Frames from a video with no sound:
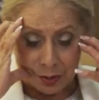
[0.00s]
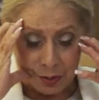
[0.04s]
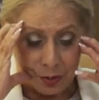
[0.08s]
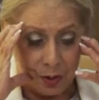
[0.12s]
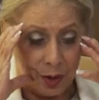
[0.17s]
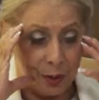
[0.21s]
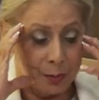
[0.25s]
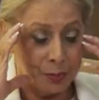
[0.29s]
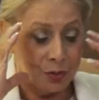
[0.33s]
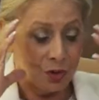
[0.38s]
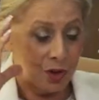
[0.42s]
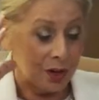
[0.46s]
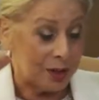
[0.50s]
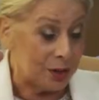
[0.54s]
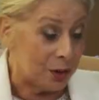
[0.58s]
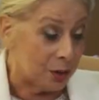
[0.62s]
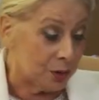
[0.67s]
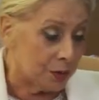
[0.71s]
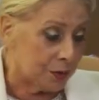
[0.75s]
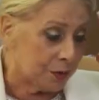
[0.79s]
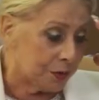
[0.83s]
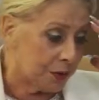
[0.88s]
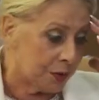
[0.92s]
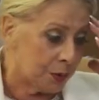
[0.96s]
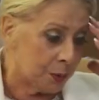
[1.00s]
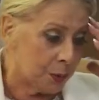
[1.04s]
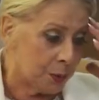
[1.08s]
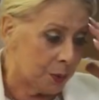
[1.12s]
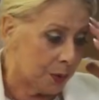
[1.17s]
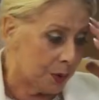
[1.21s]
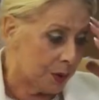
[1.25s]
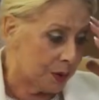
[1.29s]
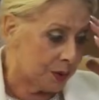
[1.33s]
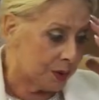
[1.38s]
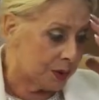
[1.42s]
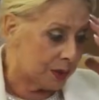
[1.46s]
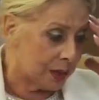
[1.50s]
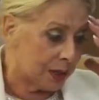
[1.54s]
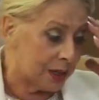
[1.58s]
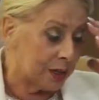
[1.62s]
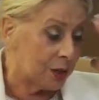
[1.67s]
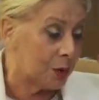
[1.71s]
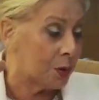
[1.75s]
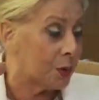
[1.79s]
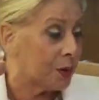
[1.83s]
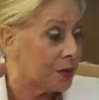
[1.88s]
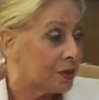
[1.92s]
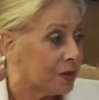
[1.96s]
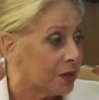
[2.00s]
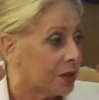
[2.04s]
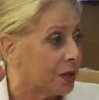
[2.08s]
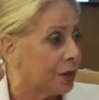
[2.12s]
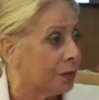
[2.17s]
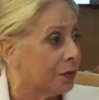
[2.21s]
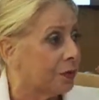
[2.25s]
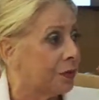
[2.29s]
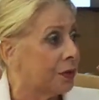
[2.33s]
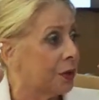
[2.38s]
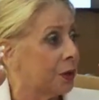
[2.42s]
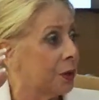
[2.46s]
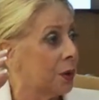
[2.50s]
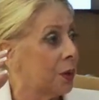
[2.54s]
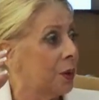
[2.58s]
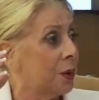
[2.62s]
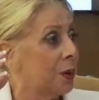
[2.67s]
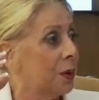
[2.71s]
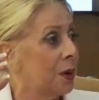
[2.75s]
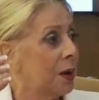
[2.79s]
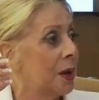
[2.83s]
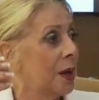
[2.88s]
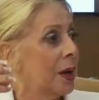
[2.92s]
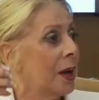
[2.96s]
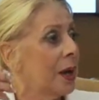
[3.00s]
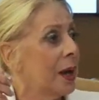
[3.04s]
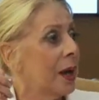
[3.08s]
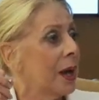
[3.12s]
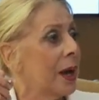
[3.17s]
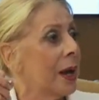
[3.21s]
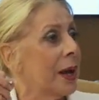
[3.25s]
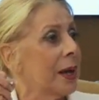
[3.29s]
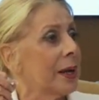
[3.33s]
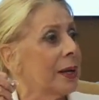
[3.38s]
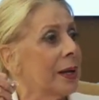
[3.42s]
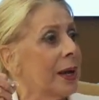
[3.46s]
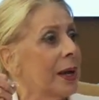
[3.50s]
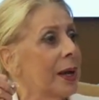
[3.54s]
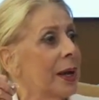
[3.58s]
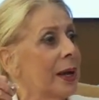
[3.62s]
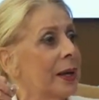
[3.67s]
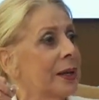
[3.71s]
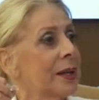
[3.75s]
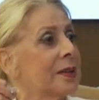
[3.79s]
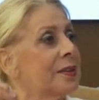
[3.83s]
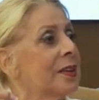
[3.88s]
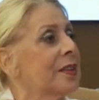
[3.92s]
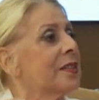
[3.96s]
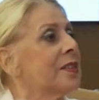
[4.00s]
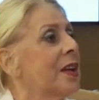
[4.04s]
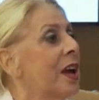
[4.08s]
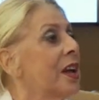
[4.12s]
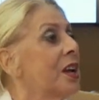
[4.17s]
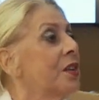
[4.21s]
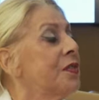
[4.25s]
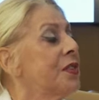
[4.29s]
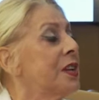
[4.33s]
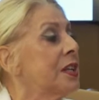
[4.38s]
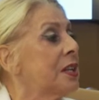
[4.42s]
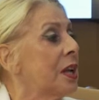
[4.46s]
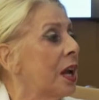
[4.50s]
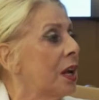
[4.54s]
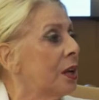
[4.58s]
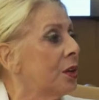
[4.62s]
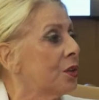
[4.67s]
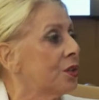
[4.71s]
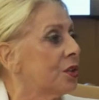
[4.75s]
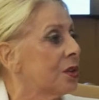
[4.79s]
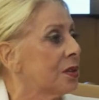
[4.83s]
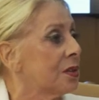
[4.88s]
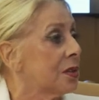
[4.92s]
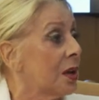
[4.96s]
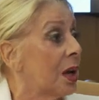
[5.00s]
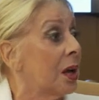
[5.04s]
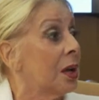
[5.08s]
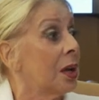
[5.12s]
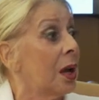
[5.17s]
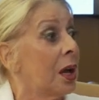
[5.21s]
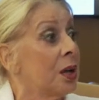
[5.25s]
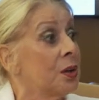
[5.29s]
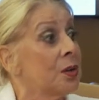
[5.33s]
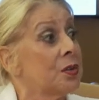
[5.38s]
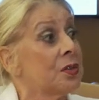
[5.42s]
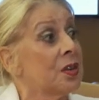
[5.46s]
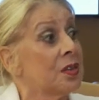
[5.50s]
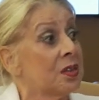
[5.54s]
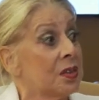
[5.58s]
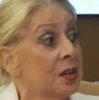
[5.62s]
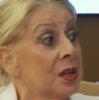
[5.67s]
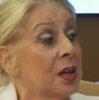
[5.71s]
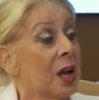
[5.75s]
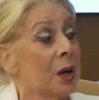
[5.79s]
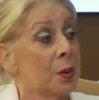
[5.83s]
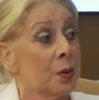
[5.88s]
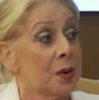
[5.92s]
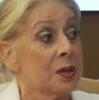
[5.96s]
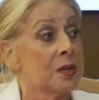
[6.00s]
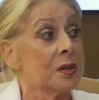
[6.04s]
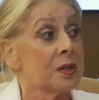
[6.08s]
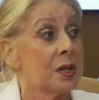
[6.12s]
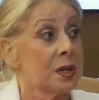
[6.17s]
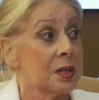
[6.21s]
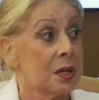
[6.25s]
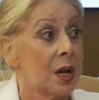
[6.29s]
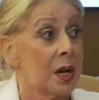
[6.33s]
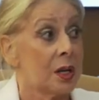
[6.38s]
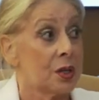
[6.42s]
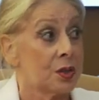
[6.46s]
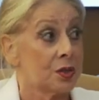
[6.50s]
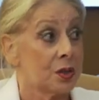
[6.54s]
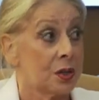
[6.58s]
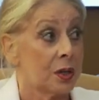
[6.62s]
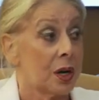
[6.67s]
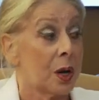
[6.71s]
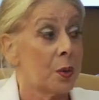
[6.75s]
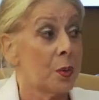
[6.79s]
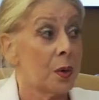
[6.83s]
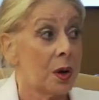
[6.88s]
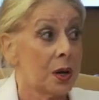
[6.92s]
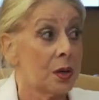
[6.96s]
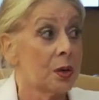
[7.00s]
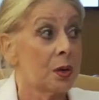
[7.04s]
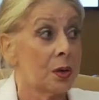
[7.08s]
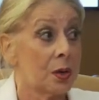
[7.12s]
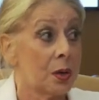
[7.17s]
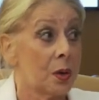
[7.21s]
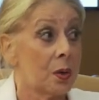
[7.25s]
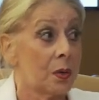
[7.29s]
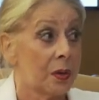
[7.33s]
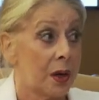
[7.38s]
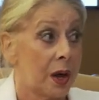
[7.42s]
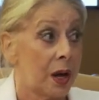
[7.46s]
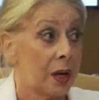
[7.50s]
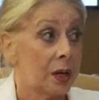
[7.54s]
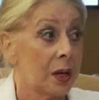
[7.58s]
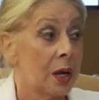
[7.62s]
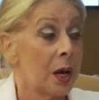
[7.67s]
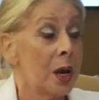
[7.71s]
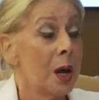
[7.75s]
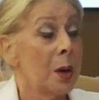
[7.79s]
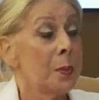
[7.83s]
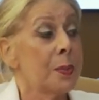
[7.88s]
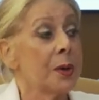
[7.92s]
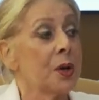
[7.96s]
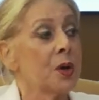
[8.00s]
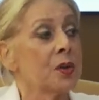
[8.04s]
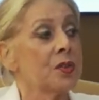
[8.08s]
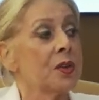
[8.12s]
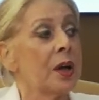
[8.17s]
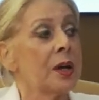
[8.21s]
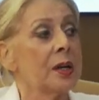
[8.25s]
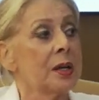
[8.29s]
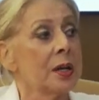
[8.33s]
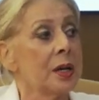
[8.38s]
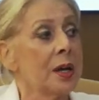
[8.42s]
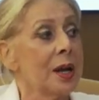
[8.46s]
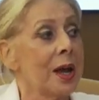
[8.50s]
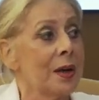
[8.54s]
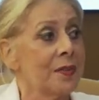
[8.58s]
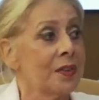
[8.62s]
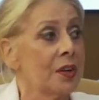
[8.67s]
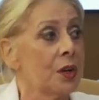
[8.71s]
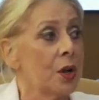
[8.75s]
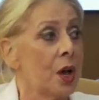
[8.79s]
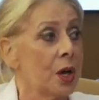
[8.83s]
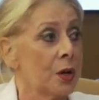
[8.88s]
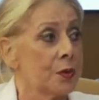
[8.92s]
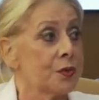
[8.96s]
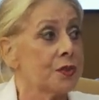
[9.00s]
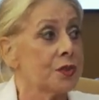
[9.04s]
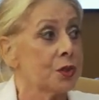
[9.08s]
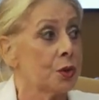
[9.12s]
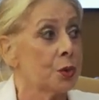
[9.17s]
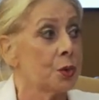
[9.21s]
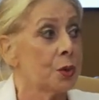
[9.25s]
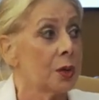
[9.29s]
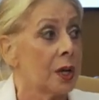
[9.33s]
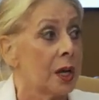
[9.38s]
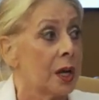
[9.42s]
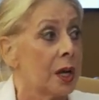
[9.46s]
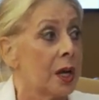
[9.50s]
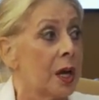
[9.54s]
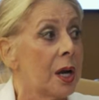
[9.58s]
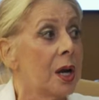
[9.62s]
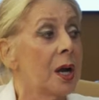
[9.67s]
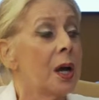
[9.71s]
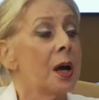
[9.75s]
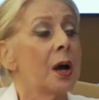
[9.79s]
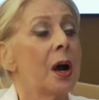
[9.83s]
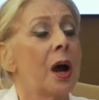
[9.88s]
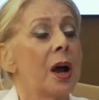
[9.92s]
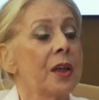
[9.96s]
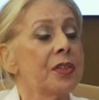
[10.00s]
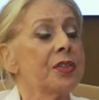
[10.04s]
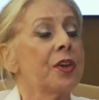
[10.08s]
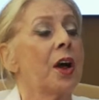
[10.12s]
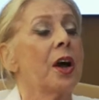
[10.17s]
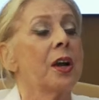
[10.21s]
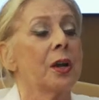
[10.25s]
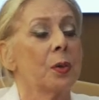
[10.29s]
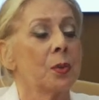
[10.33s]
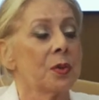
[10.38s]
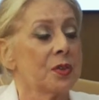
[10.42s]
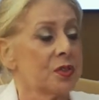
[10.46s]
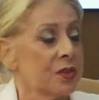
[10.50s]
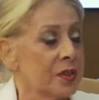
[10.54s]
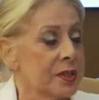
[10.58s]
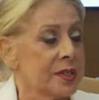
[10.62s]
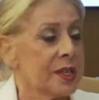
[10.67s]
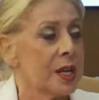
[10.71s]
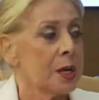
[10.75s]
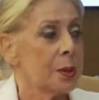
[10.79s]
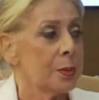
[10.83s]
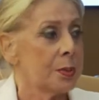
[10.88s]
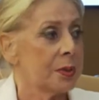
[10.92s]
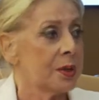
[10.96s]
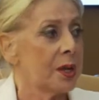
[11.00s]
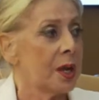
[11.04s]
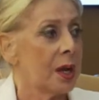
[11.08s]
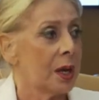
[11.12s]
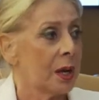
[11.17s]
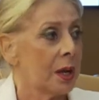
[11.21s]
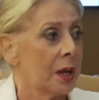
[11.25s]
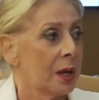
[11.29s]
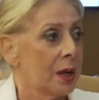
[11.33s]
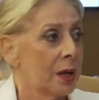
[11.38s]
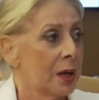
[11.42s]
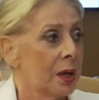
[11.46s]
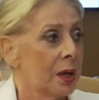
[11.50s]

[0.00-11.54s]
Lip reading: I'm trying to look for the word inquisitive, you know, and it's a sign of intelligence. I used to think I wasn't intelligent. I want you to know that because I didn't have a lot of schooling. I thought it was the same thing.